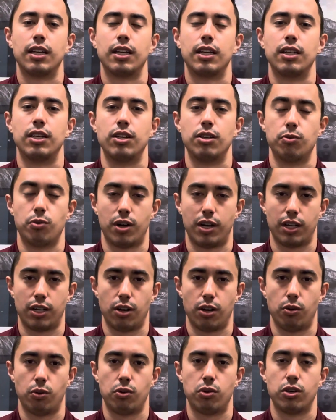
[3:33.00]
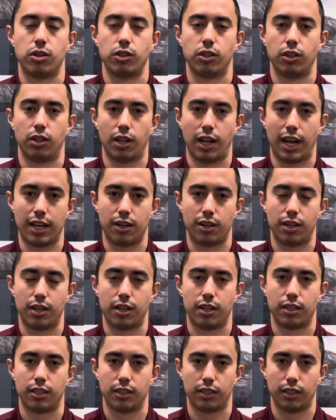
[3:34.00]
you wanna go
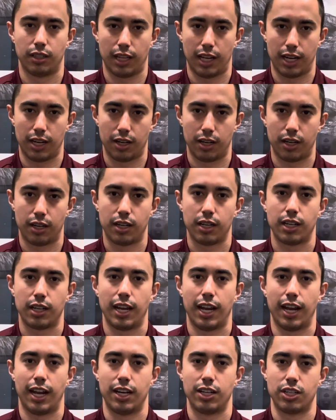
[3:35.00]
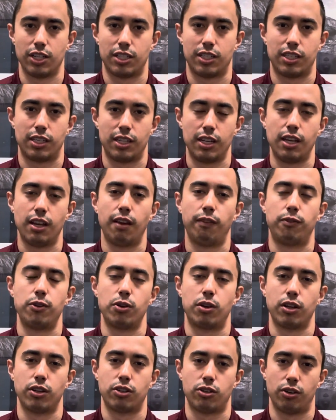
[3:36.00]
lighter, later, and just see if you
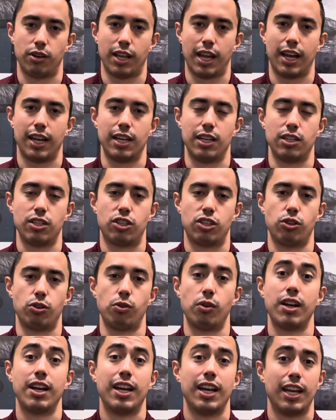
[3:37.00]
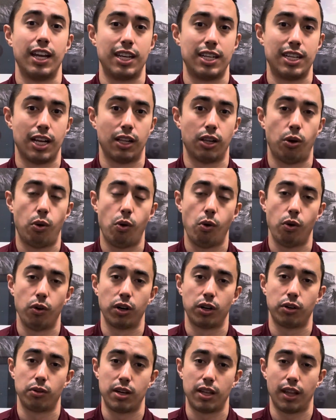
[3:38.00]
can turn that into a yellow or
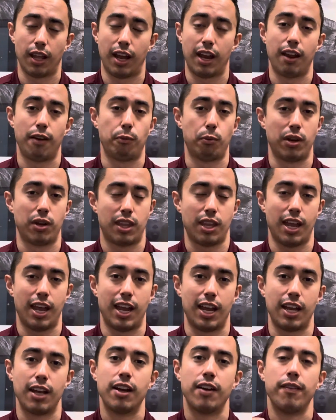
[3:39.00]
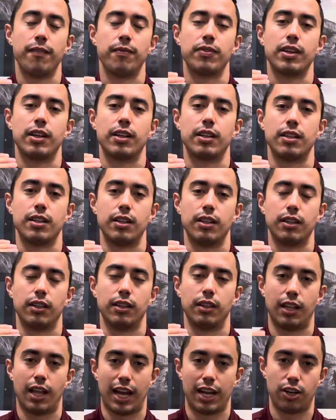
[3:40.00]
green light with a
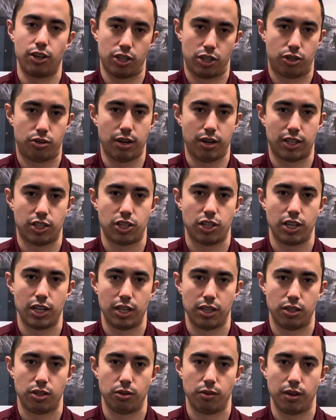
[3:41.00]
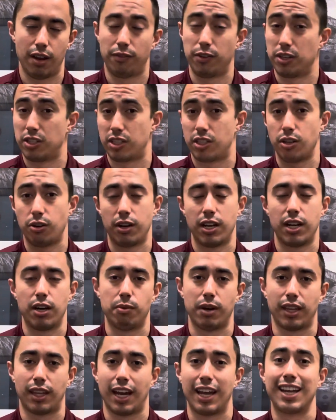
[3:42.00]
lighter stretch into it. If you still hit a
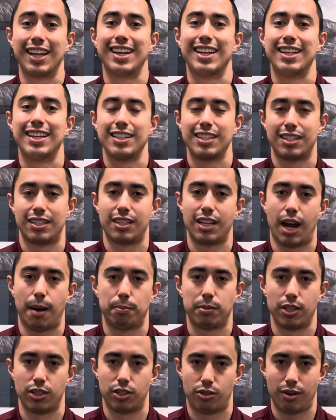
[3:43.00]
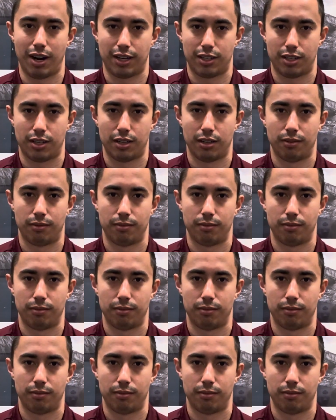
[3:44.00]
red light, stop the stretch.